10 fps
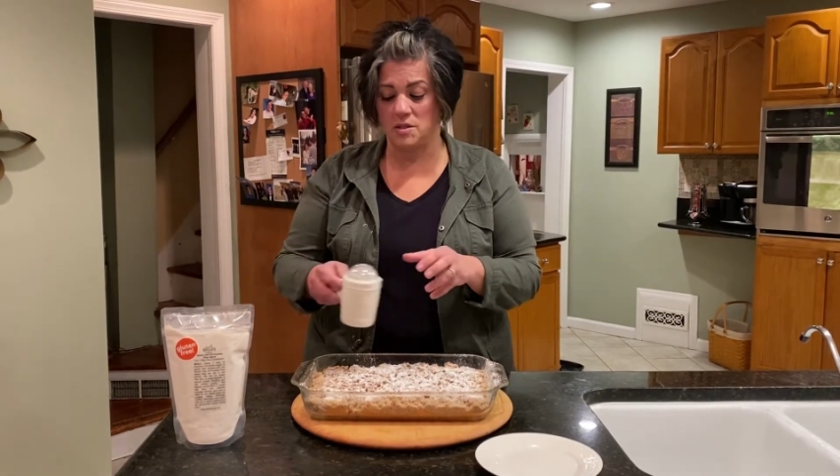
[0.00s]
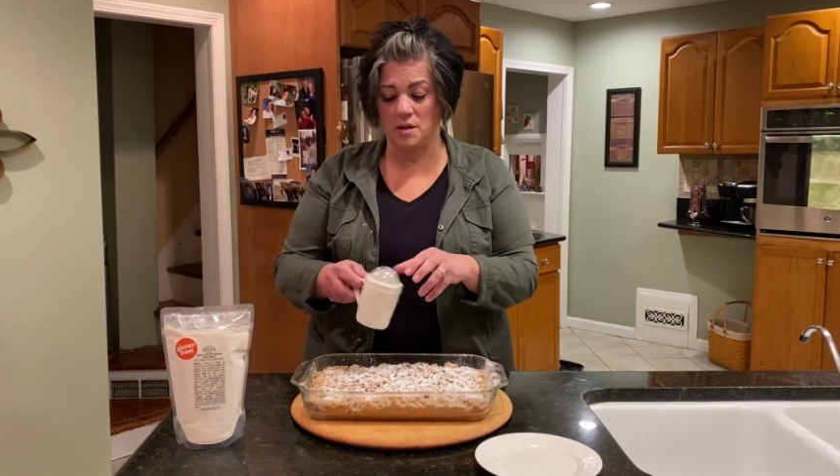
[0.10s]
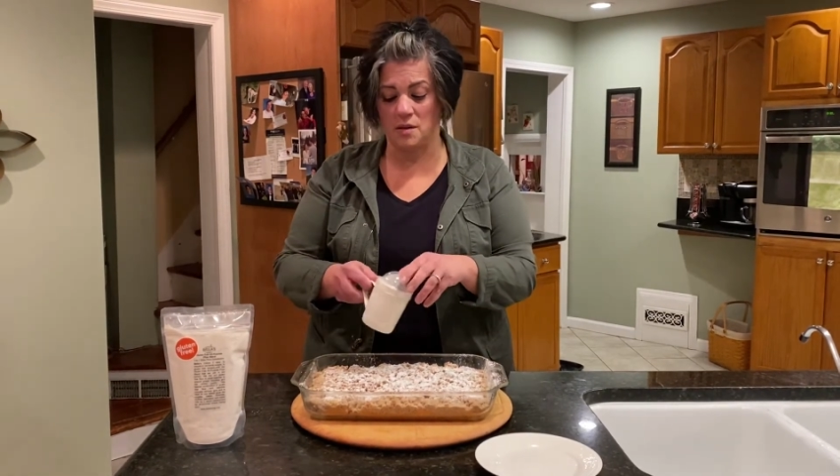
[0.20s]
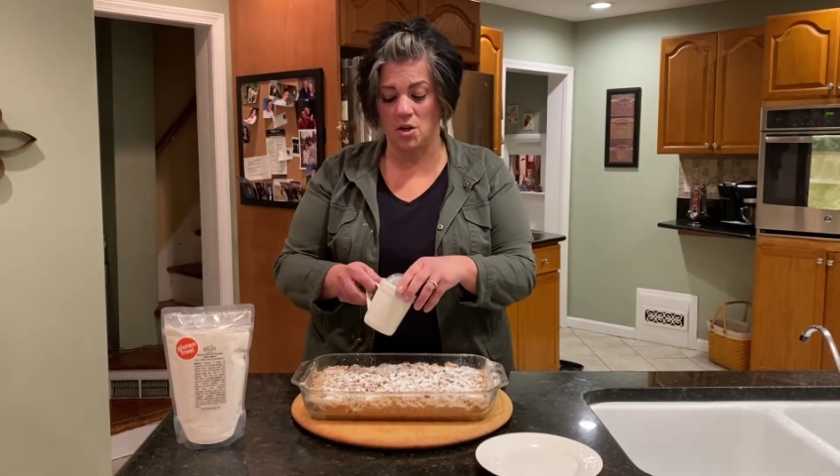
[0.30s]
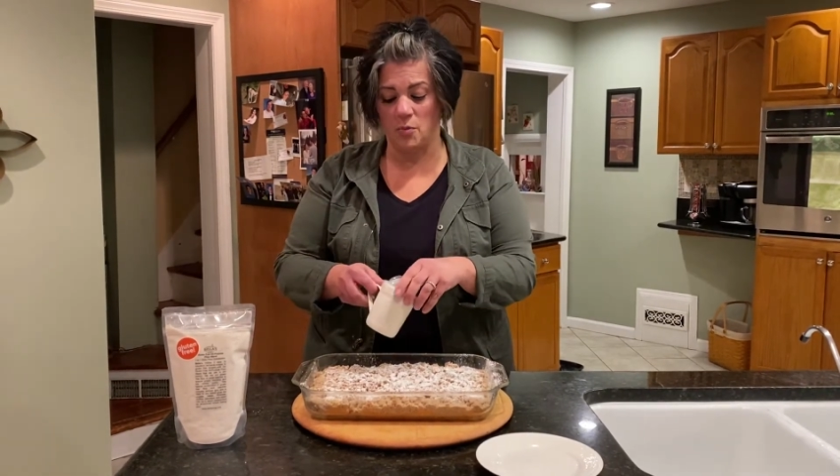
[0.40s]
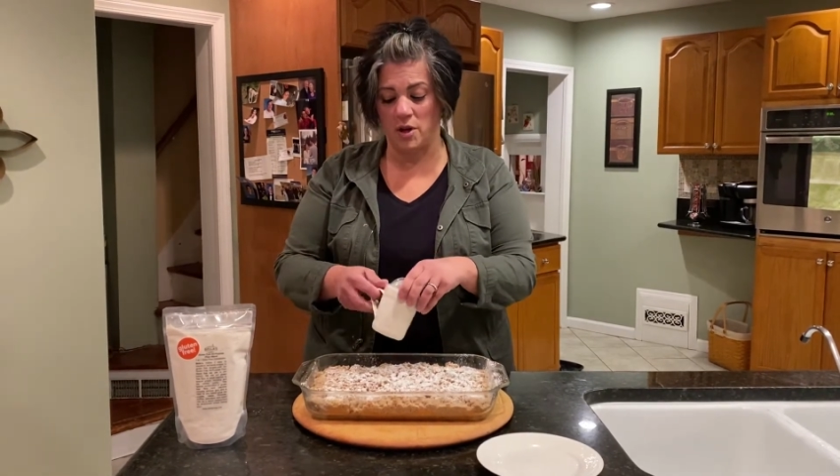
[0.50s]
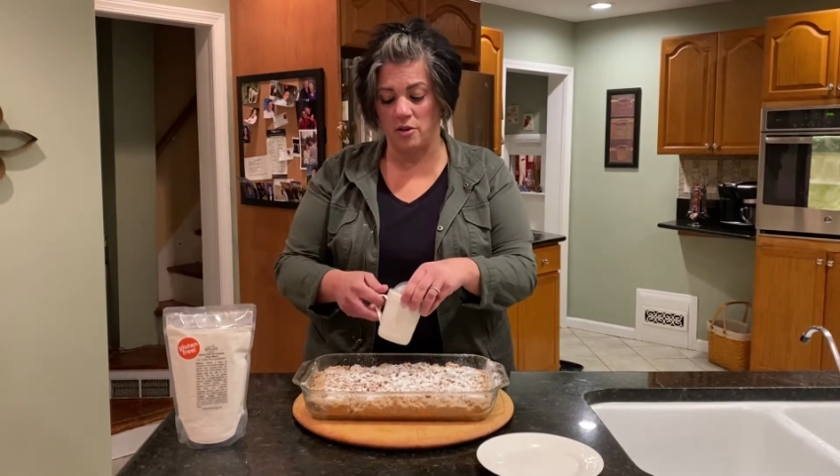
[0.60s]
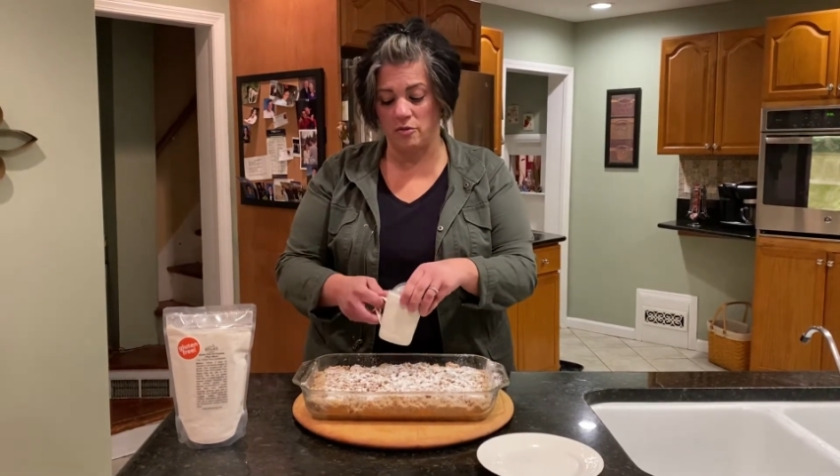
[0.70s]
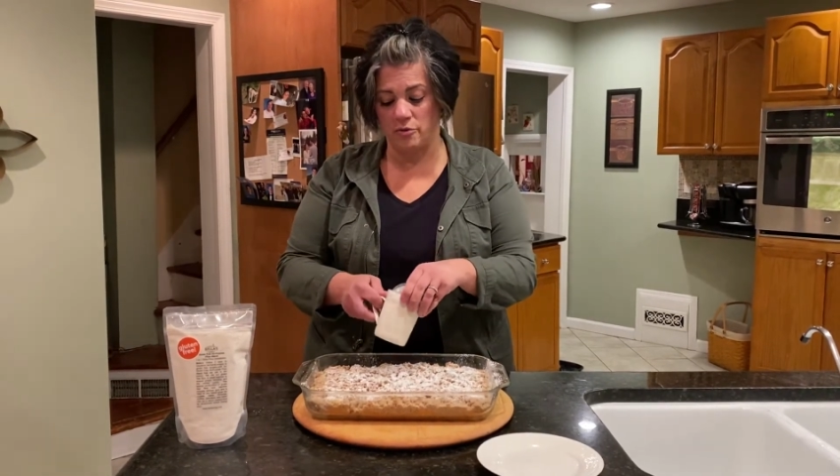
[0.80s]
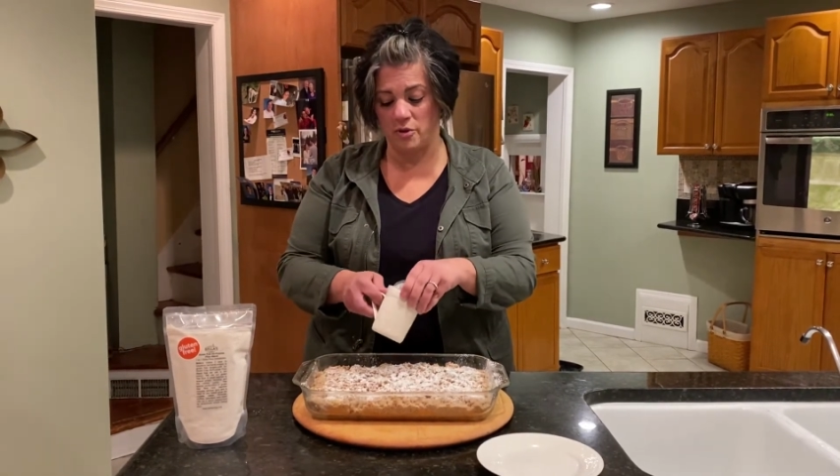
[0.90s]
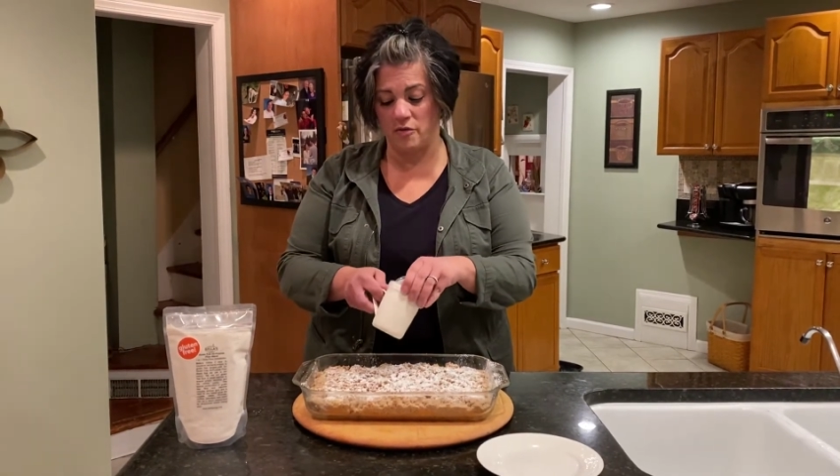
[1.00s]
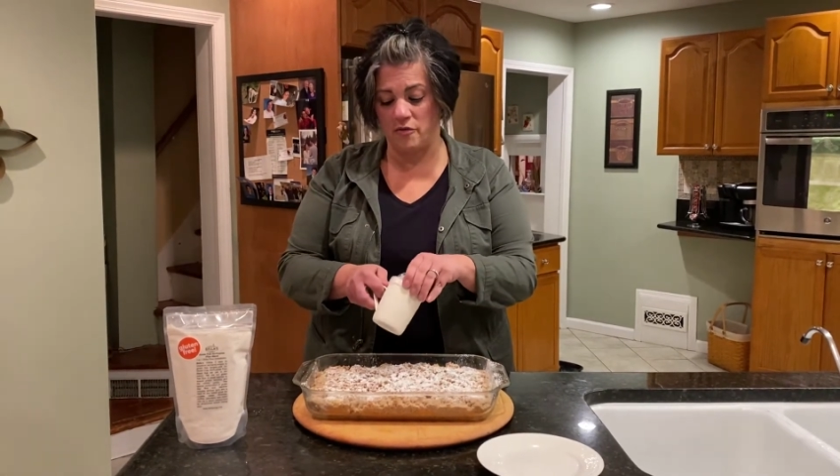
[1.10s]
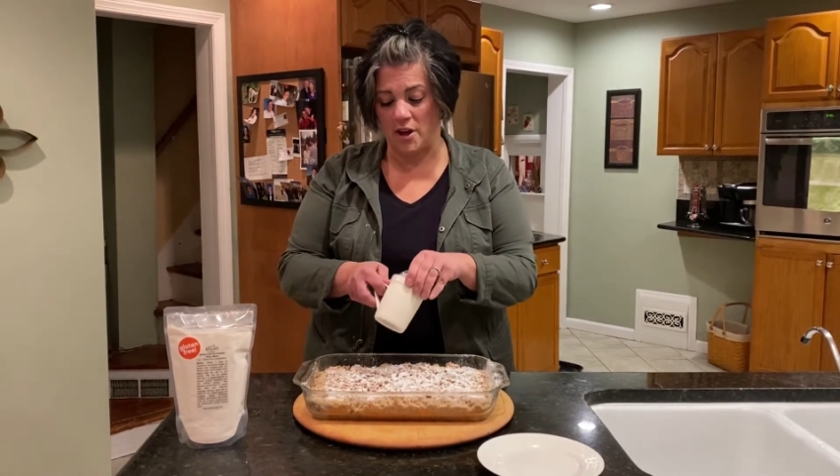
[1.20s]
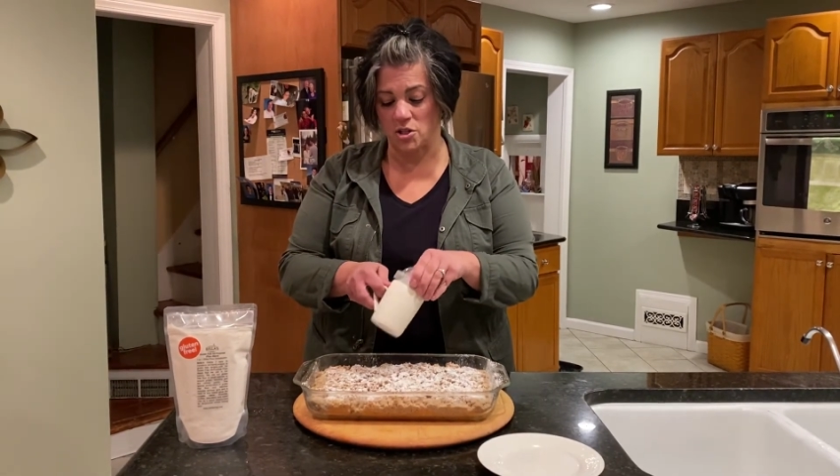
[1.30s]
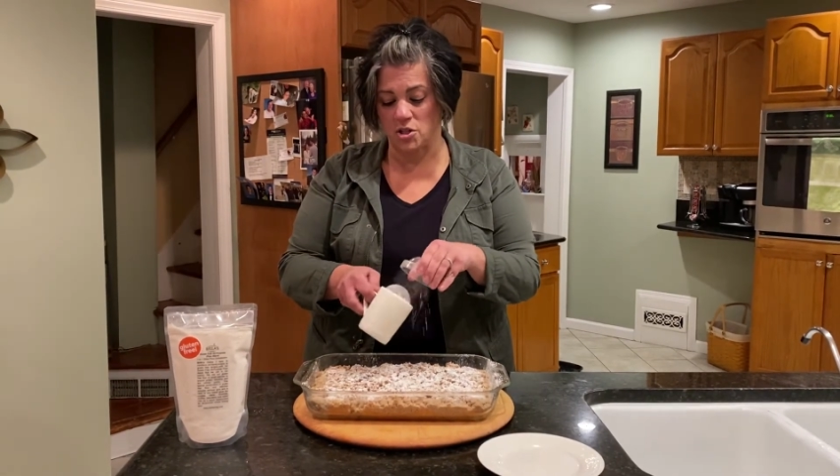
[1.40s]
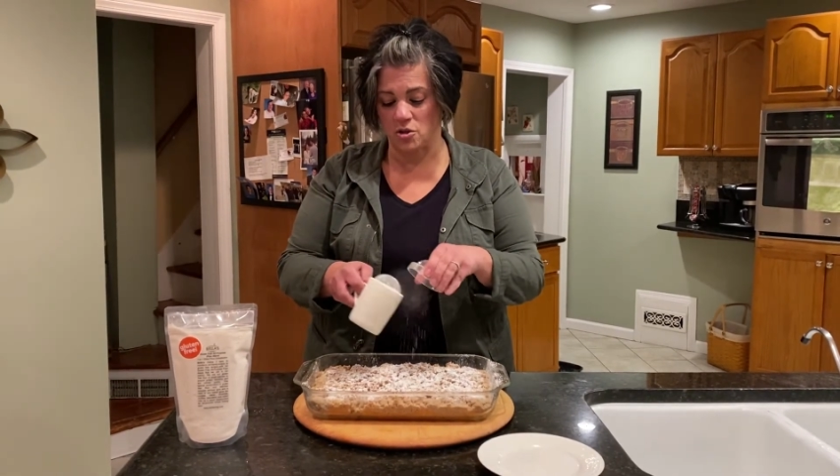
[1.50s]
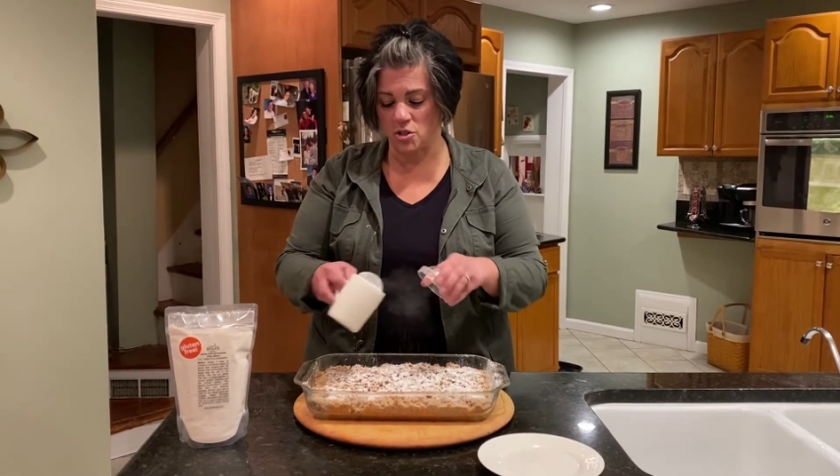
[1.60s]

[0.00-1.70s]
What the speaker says: did a little bit of confectioner